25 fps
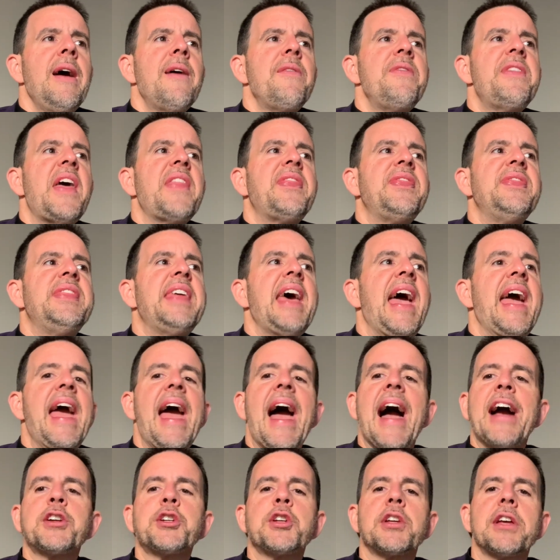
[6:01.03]
that they
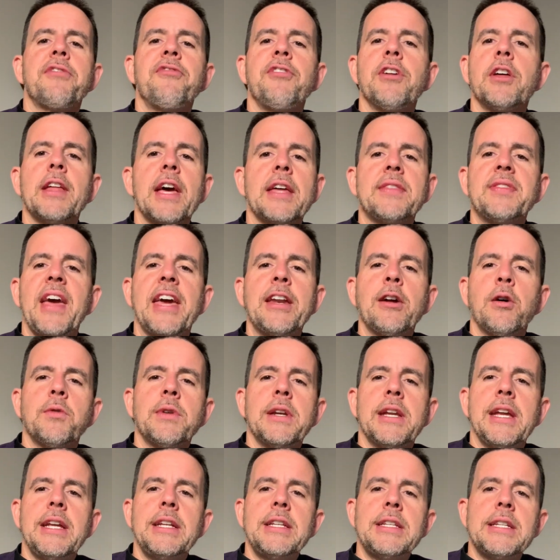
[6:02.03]
actually feel like they don't
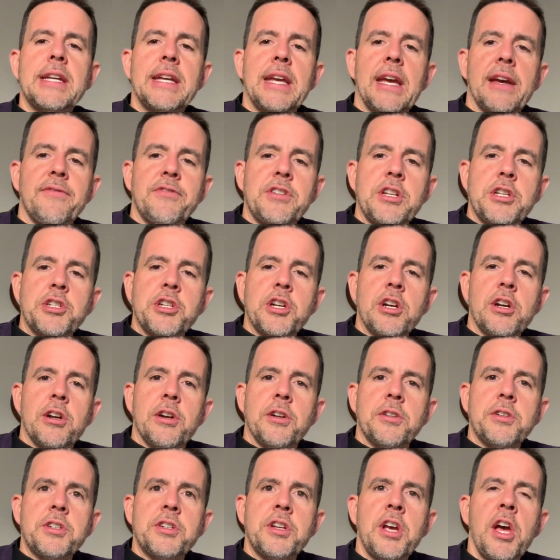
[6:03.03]
need to give to
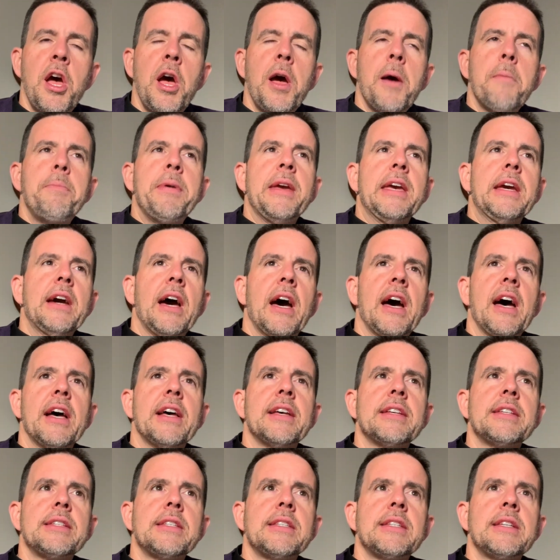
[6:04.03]
church
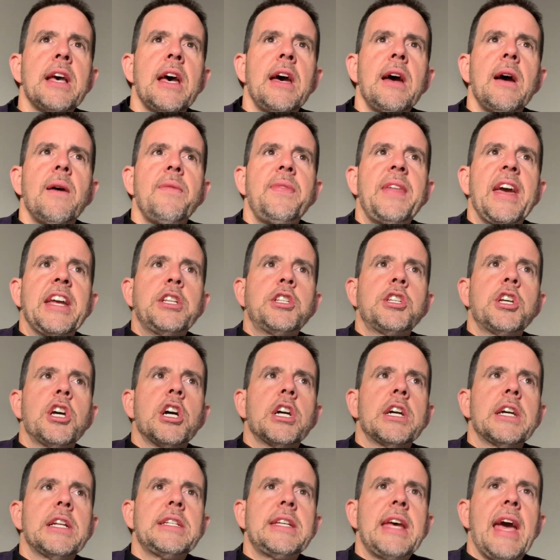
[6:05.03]
because they
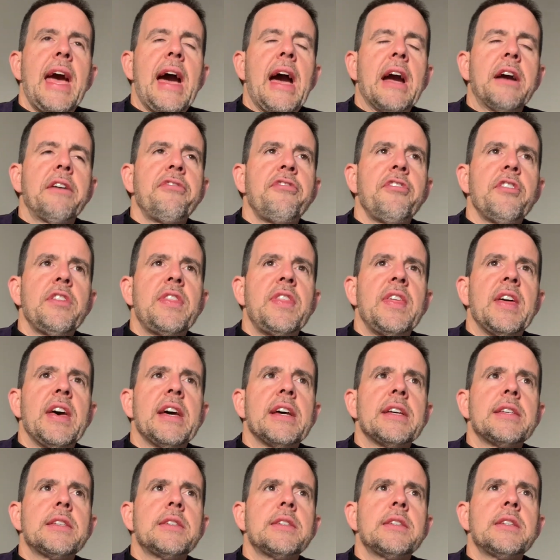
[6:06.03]
took a tag for
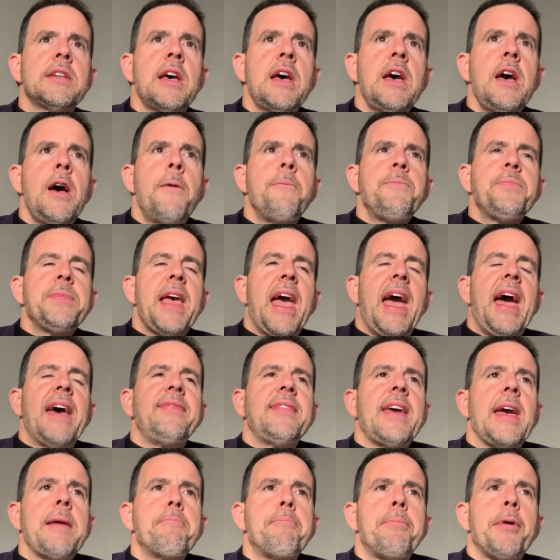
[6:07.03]
this
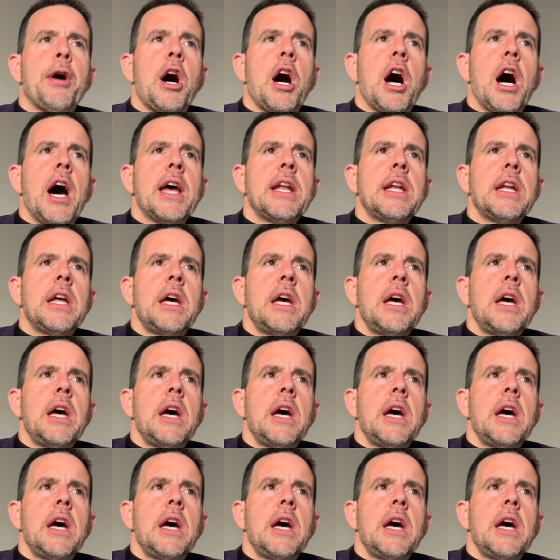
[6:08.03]
and they bought